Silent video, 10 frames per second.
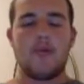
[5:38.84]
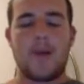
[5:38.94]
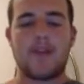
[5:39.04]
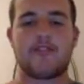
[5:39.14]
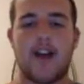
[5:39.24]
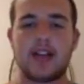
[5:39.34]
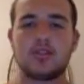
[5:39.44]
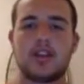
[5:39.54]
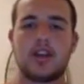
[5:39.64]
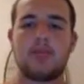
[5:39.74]
My final
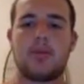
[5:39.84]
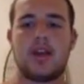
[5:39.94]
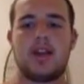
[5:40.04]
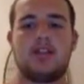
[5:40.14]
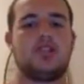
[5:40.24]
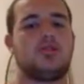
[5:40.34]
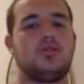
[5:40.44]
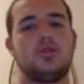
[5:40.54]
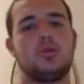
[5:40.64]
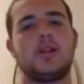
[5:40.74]
tip is just
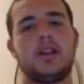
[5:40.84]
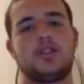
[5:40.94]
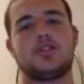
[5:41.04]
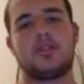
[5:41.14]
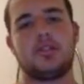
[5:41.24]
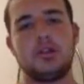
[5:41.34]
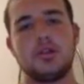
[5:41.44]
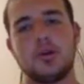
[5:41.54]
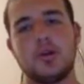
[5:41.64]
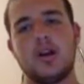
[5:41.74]
do what interests
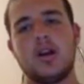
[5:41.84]
you.